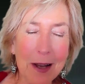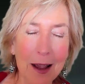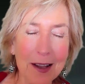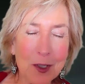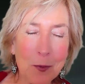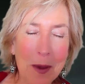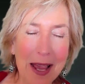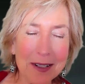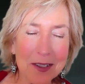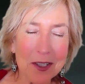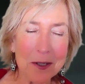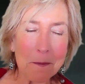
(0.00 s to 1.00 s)
uh,
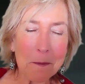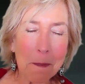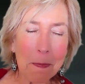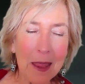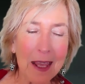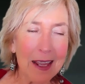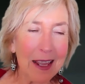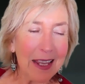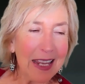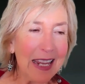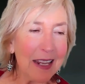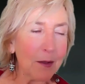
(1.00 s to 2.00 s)
Specs,
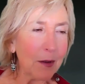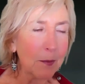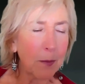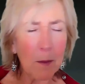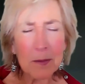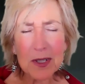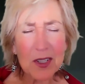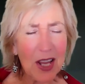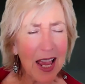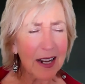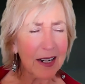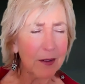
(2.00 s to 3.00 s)
he had bumped
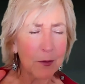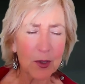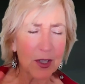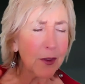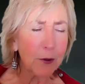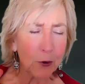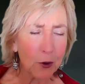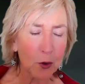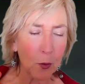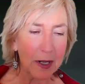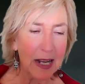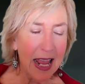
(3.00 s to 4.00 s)
his head. It was in the
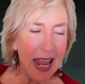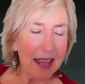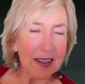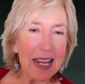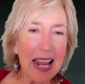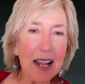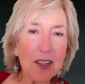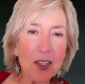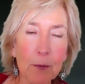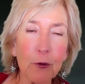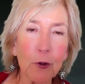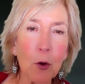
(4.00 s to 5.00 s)
first one, and he
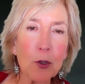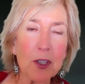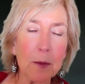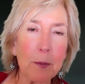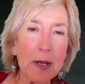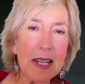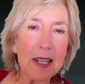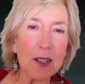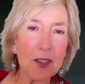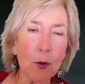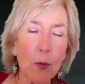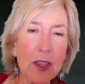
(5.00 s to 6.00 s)
some frozen
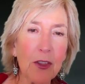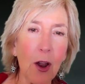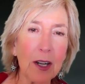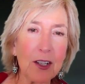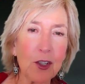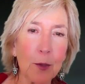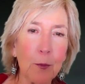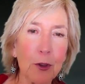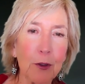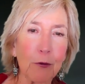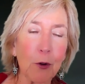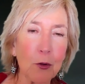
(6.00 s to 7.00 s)
peas, and we thought he should
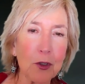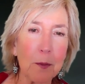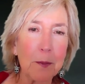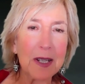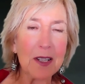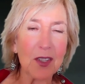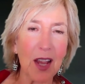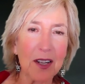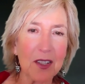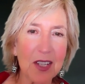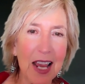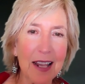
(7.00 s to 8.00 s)
put the frozen peas
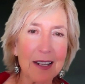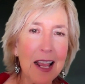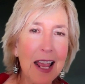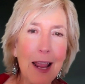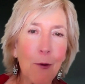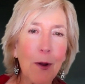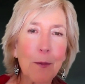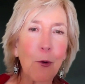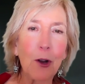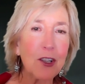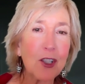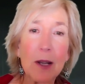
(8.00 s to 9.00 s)
on his head at
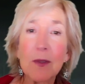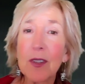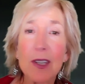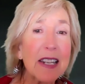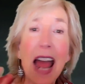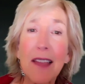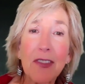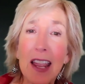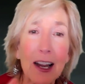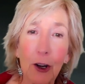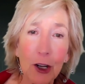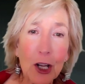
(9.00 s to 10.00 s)
one point. And James said, "Not
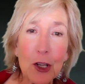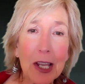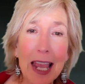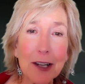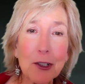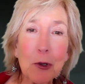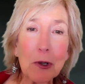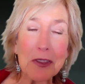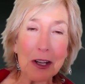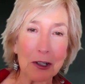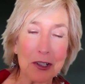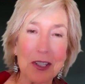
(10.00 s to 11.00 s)
there. You can't do
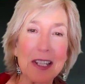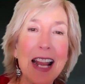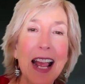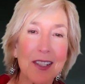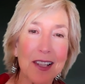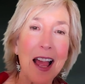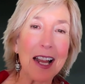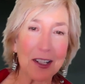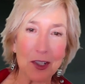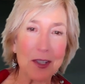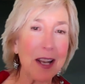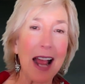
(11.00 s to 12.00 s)
it there because the next
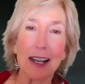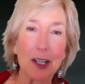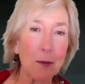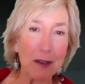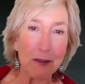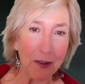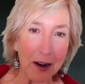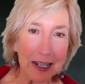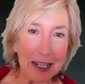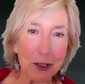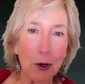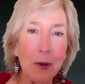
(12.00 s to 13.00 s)
line is not going to be
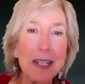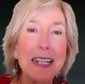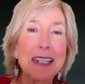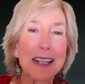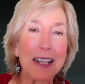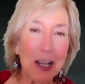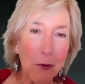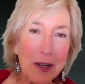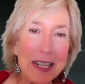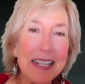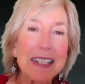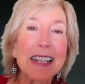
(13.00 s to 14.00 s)
funny. You know, we need to
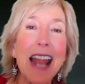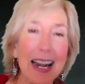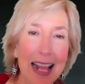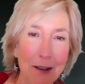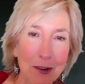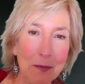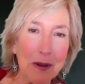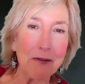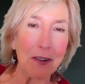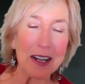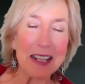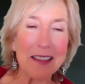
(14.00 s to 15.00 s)
we need to not have it
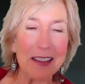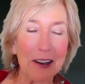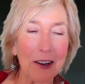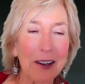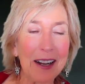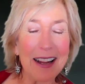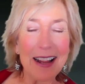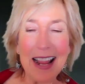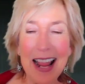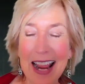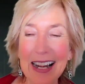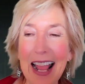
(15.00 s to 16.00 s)
be funny there."
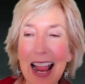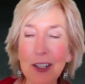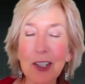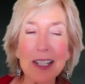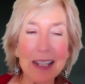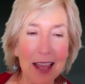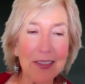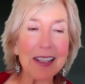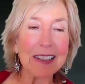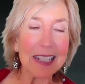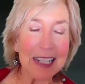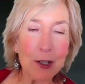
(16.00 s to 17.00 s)
And actually, I
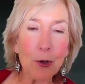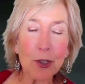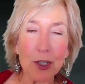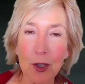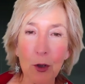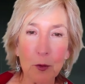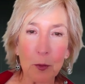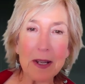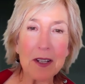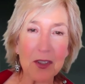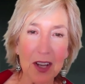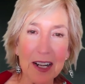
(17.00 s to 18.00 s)
think Leigh uses those
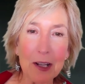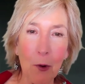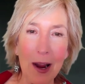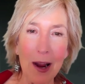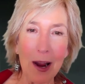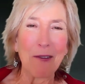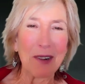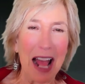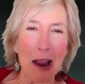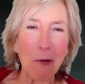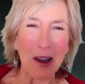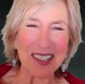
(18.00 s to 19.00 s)
peas anyway
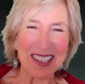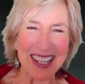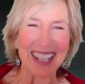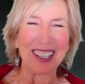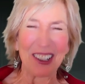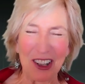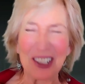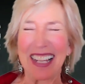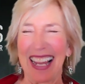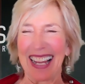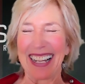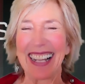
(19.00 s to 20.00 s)
when I wasn't
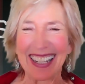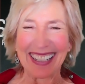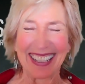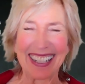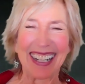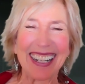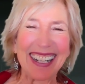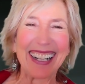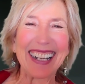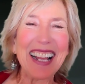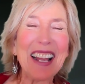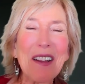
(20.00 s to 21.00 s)
looking
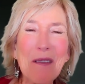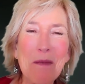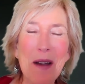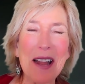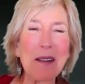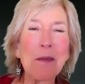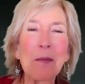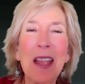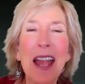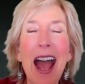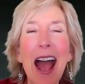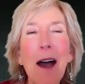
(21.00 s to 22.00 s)
but
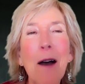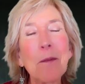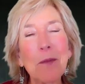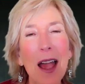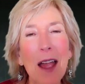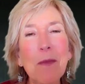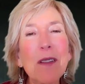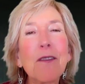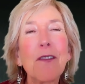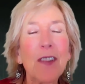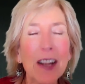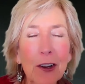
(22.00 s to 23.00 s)
um, I've
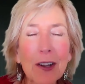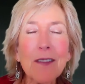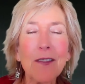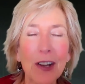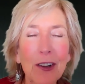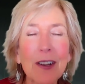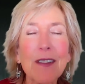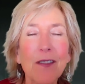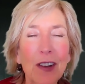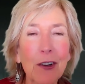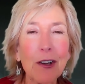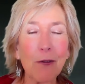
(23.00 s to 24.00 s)
been very, very,
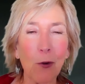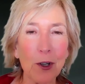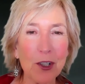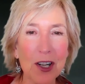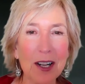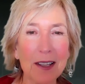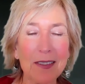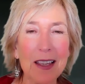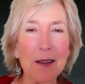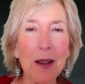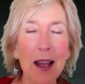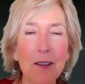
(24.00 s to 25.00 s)
very fortunate
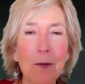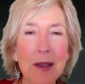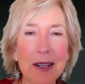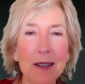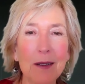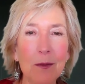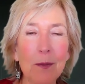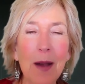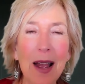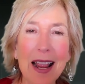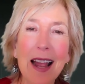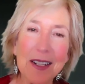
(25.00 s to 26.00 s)
that I've been,
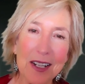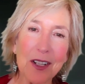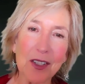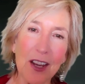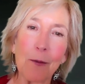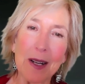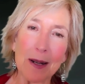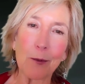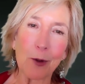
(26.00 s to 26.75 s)
my ideas have been